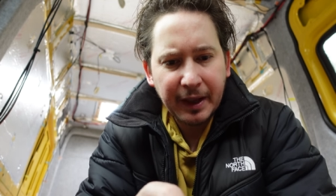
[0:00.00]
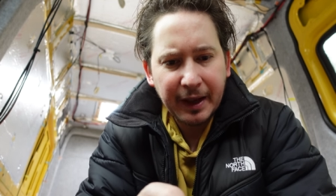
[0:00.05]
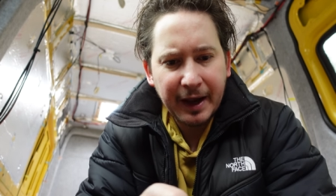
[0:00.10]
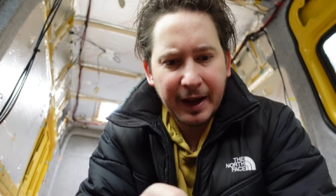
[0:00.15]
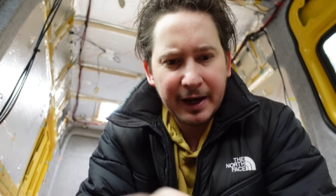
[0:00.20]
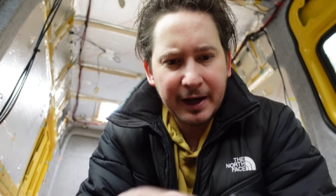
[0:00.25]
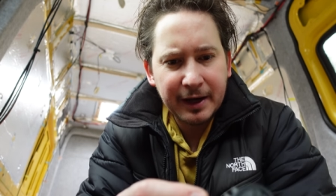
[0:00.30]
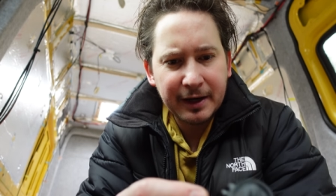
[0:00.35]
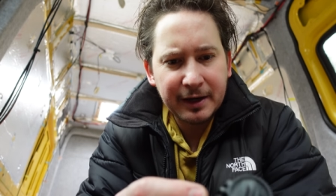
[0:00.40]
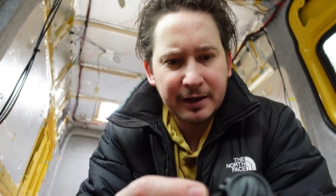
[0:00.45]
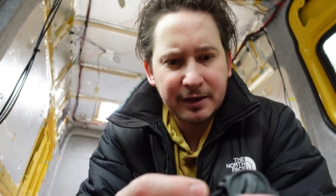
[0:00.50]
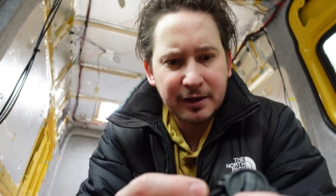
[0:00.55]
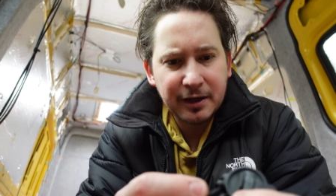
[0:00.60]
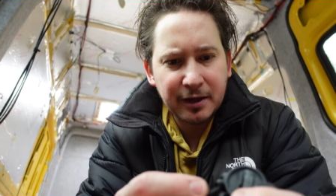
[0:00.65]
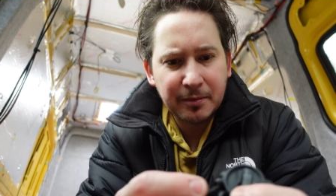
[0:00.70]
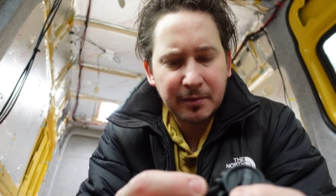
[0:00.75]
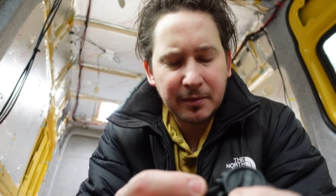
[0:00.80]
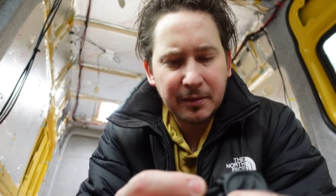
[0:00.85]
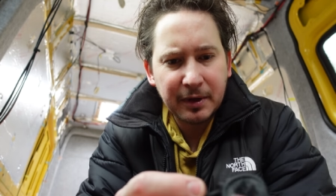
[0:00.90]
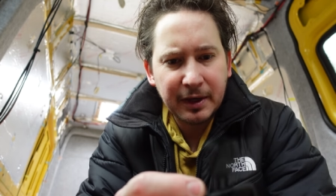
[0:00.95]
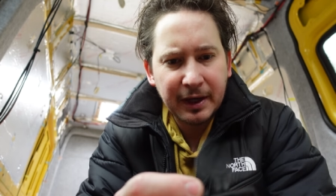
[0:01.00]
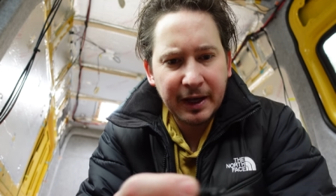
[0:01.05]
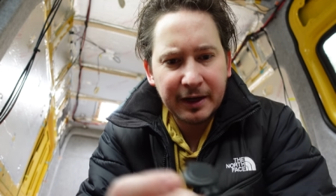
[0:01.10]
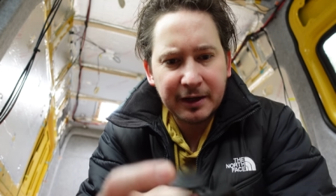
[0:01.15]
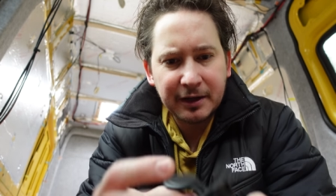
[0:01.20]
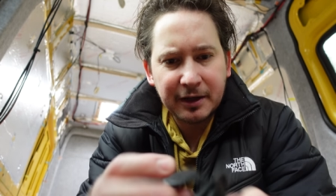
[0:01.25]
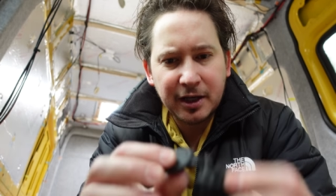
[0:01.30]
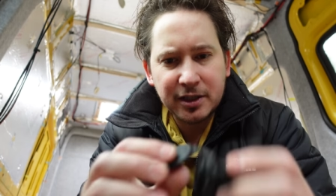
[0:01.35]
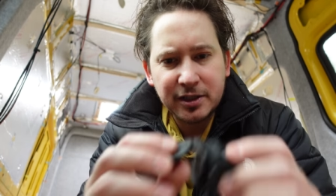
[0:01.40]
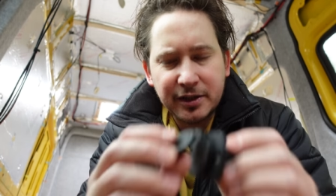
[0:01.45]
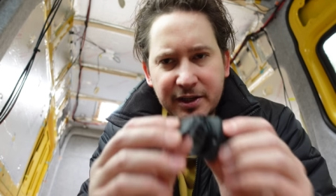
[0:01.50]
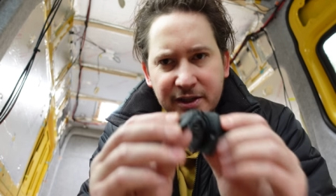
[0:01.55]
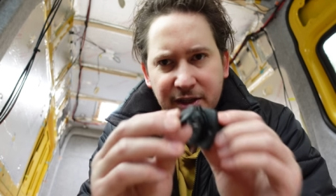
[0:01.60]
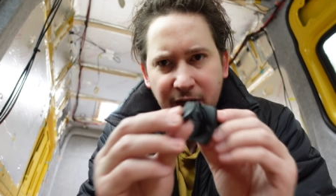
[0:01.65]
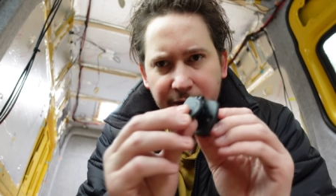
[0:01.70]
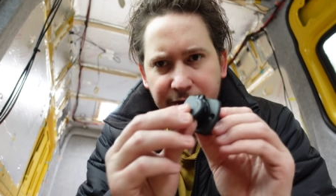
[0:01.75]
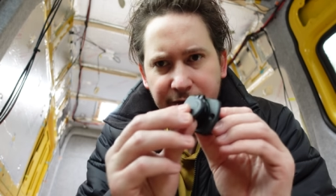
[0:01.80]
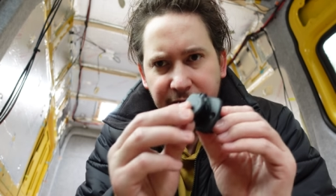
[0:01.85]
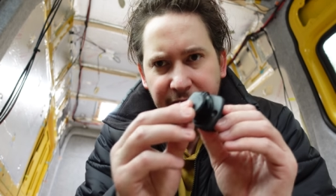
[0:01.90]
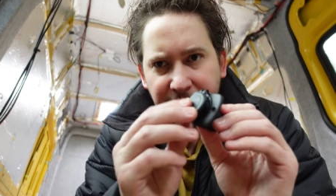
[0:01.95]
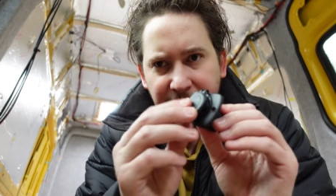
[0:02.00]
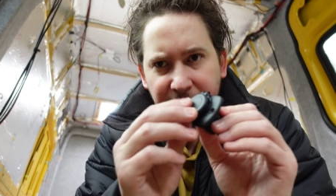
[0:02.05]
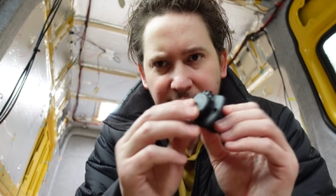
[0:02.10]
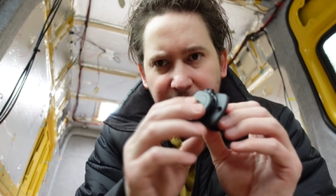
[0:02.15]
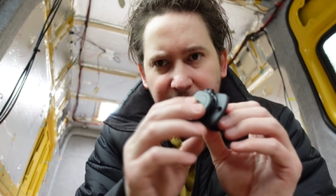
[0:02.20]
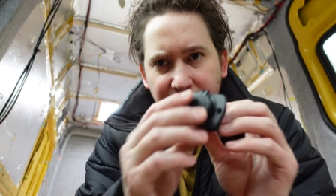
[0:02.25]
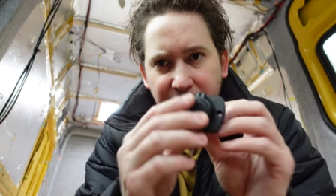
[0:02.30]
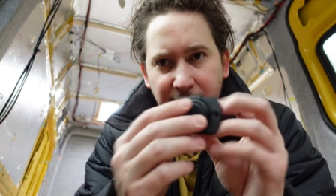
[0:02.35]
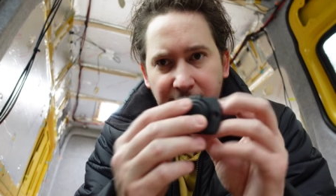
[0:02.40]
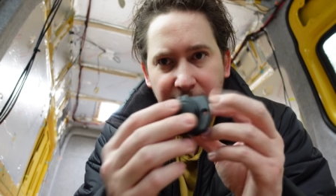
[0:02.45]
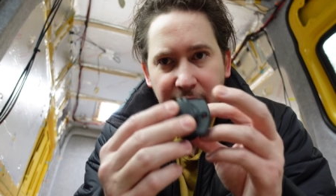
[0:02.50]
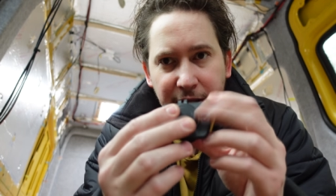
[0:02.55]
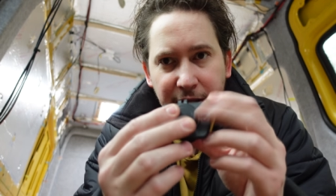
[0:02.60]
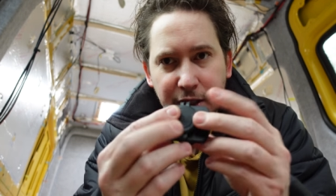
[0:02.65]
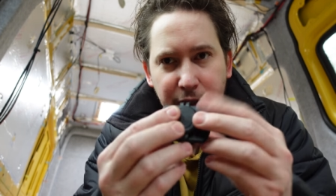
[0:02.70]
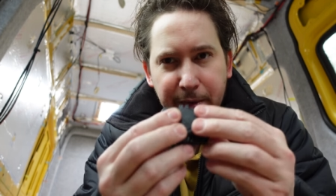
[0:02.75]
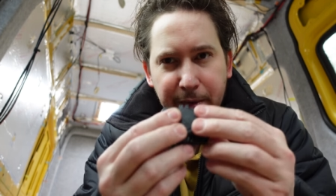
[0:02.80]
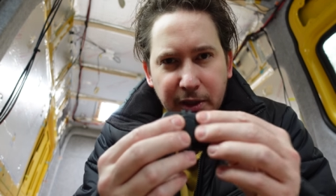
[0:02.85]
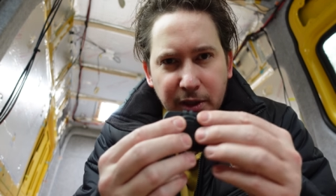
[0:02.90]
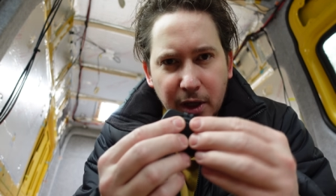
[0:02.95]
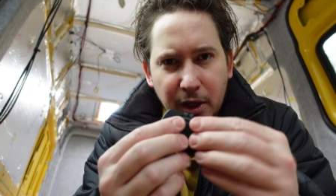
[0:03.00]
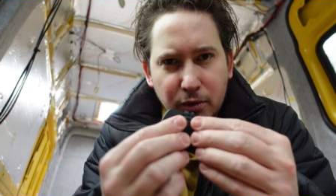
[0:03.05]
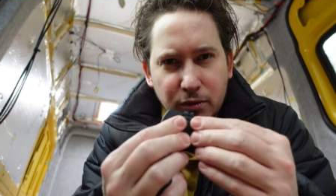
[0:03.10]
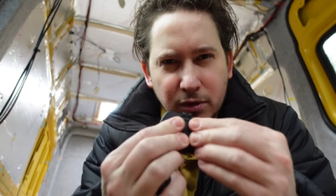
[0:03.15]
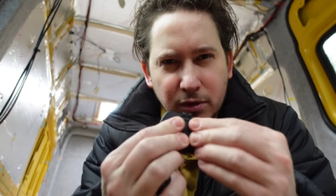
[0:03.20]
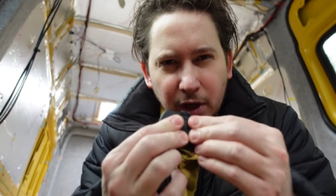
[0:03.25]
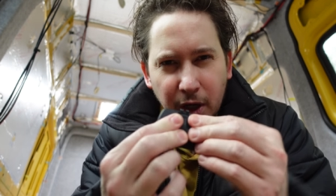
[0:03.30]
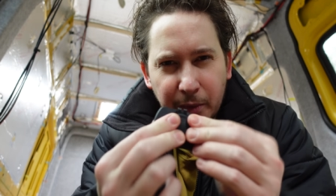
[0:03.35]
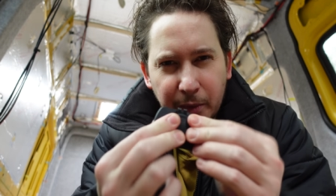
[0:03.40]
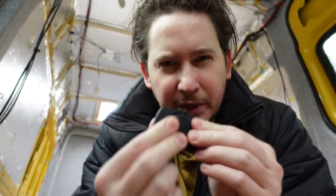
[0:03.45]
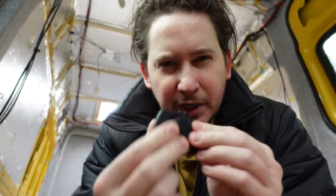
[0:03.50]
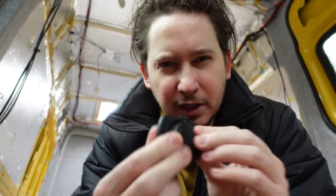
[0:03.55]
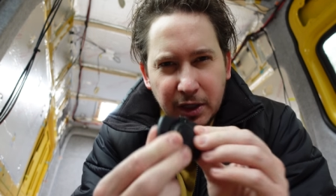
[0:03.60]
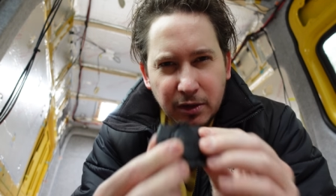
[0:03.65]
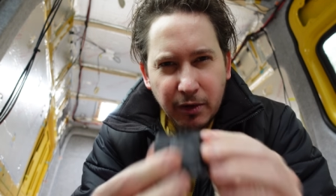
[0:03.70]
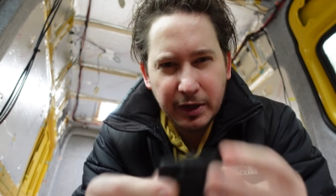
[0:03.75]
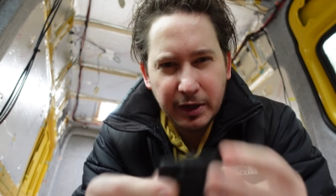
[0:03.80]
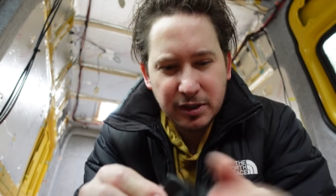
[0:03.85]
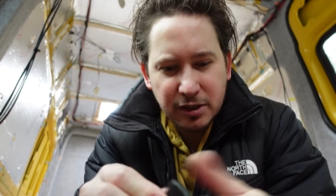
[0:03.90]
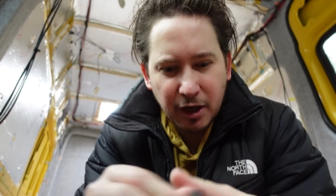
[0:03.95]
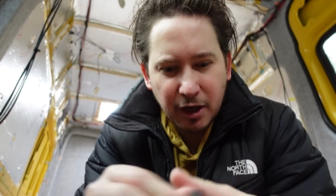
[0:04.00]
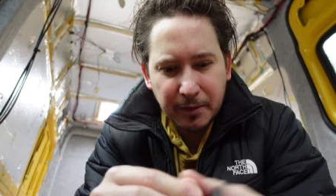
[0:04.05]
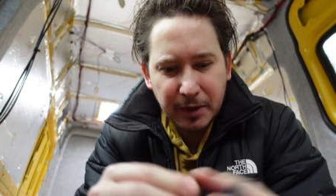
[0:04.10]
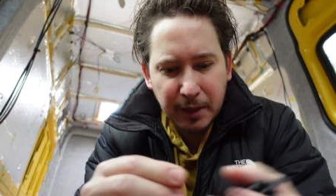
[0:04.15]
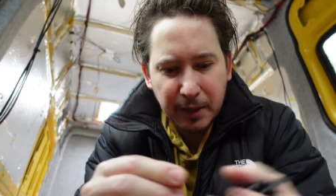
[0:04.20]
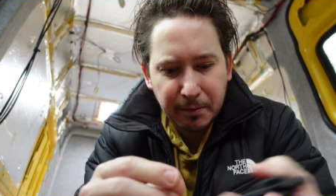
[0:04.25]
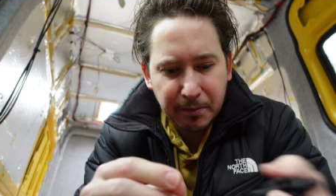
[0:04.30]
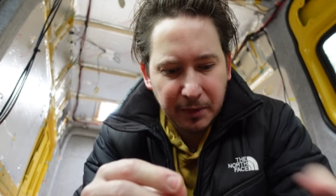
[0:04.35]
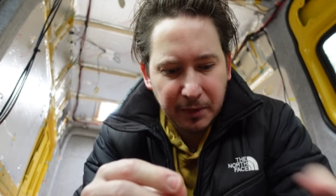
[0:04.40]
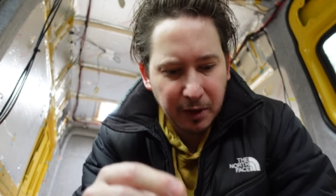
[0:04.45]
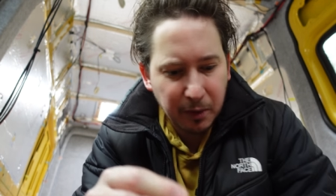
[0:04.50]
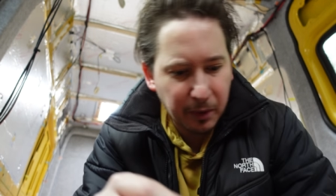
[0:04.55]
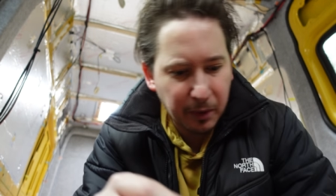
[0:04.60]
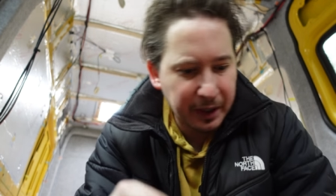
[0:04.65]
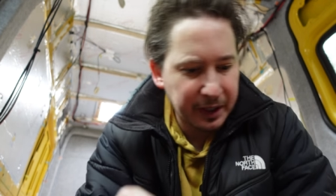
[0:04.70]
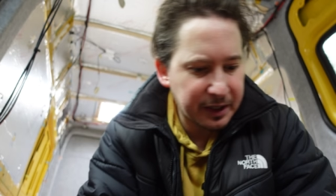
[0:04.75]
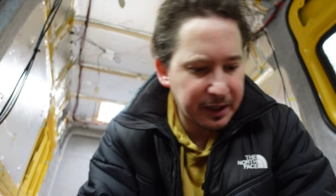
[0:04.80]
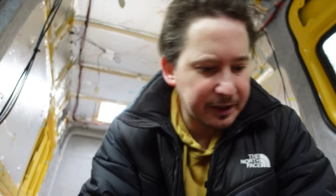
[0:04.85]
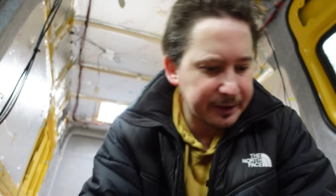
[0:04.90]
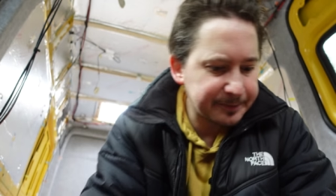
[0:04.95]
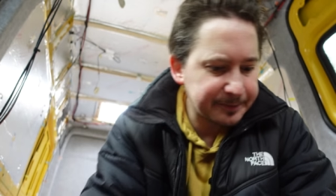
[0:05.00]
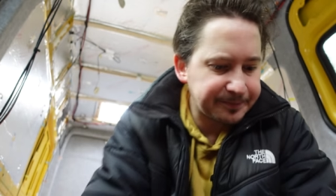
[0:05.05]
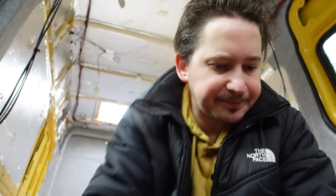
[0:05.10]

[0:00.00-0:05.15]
and because of this cover here, there'll be no glowing at night time, keeping me awake.